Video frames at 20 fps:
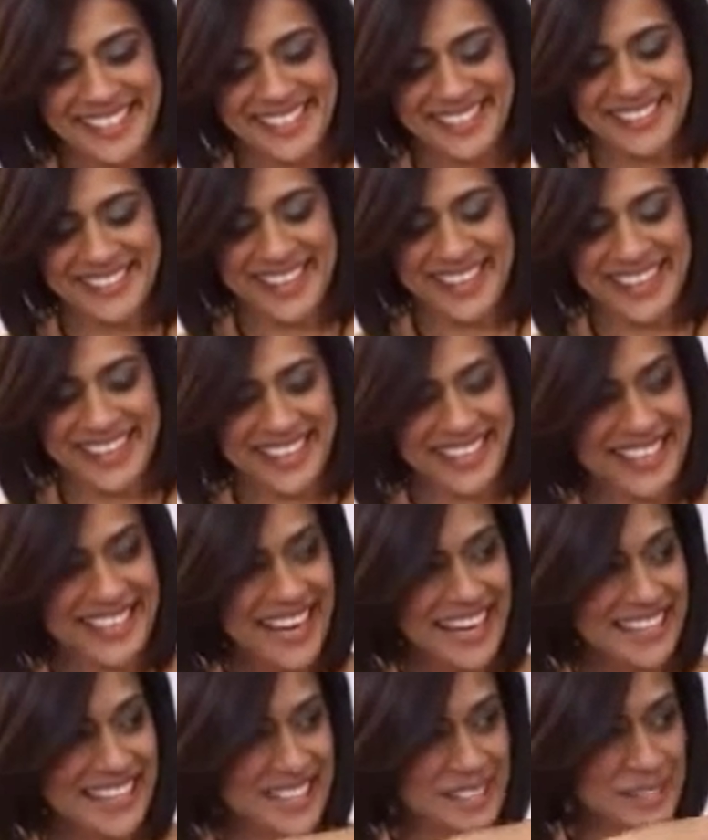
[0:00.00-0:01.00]
Okay,
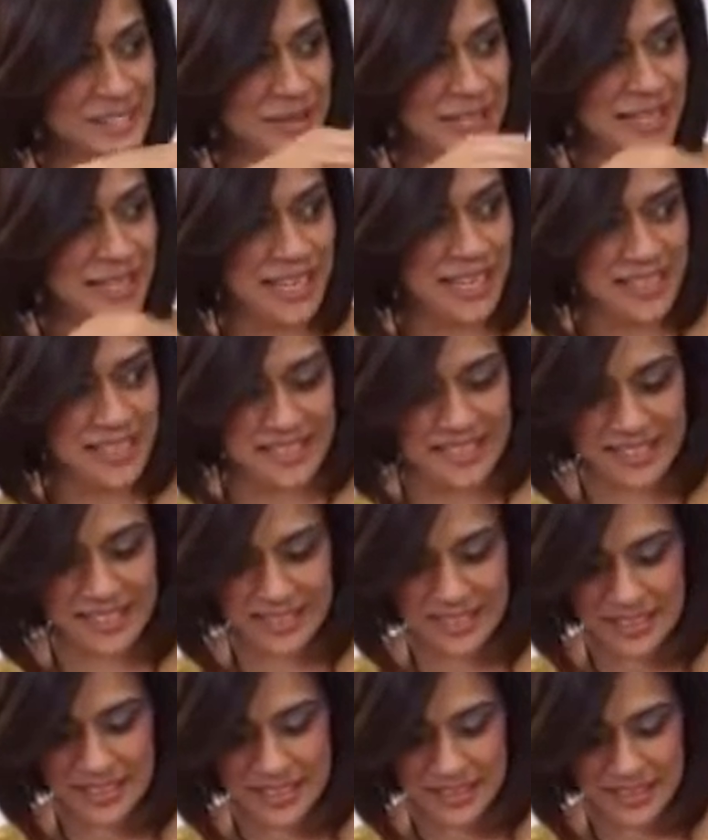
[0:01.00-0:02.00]
next we get
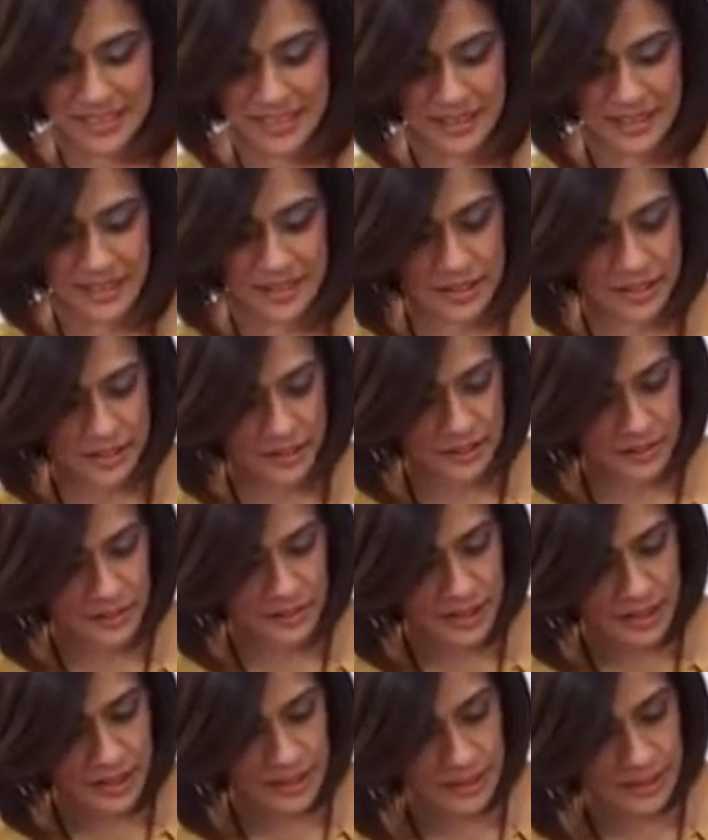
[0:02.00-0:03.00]
into
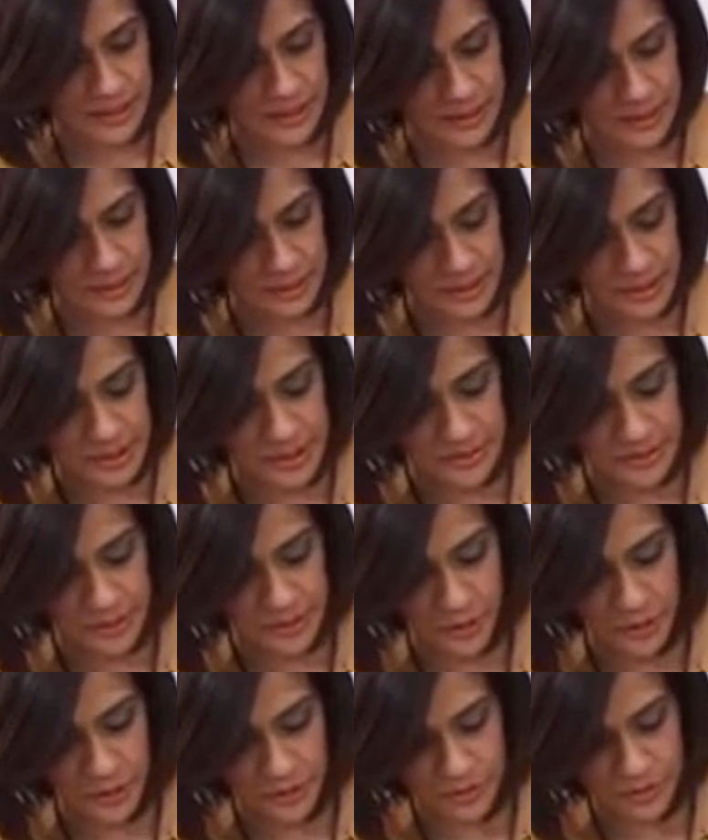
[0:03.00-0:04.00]
a little bit of
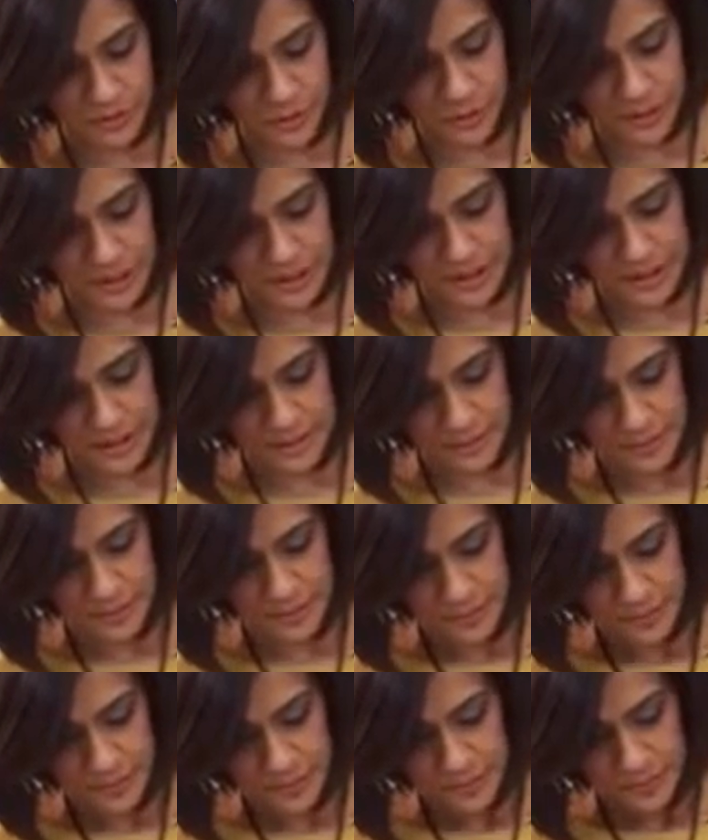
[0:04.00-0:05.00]
olive oil,
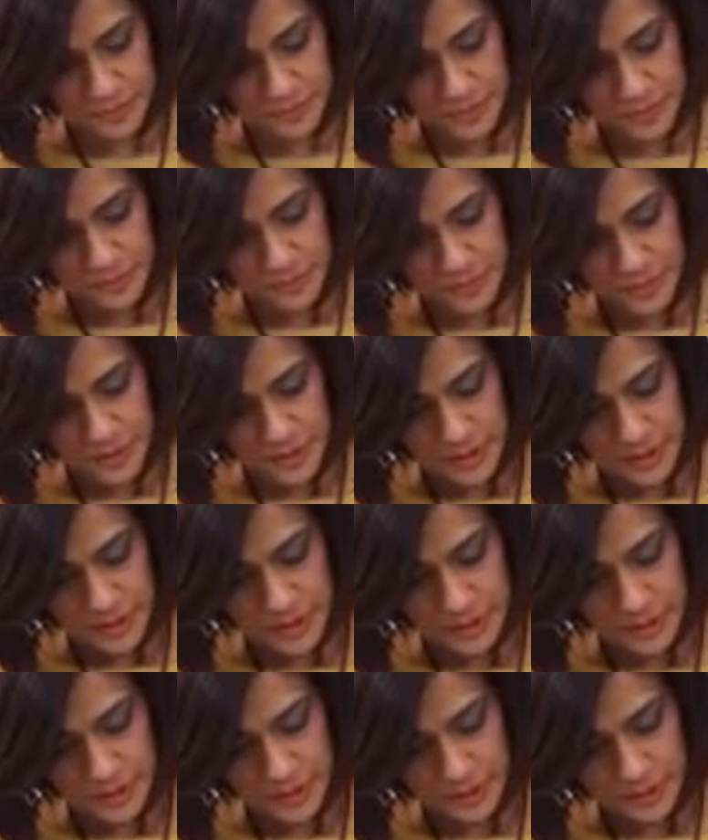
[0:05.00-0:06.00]

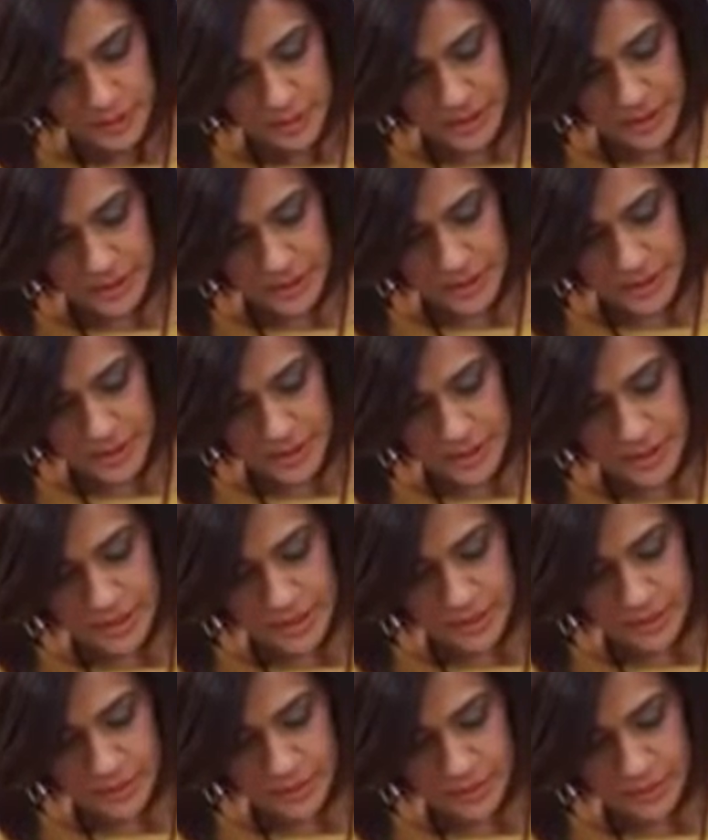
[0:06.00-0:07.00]
about a
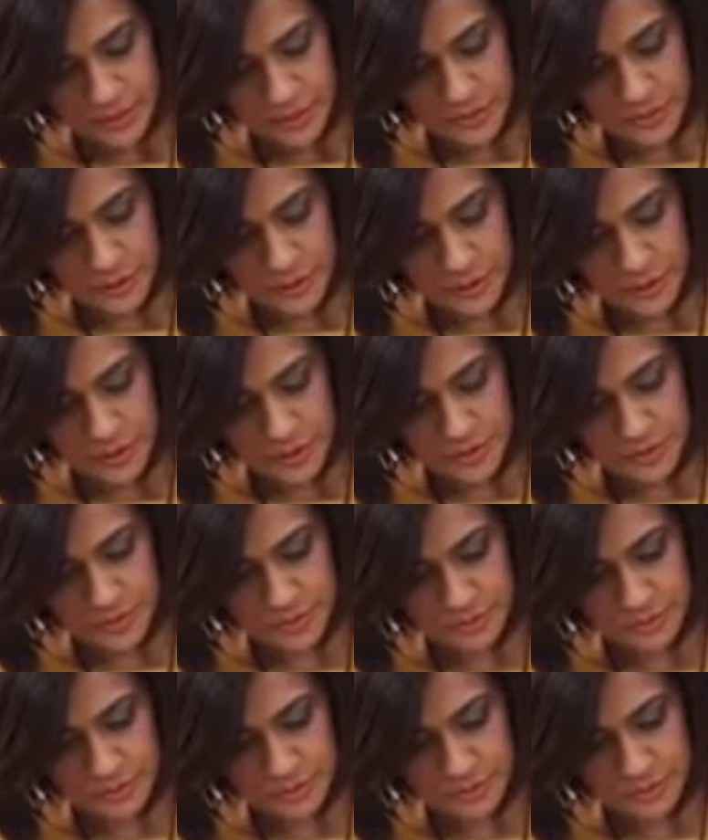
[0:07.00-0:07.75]
teaspoonful.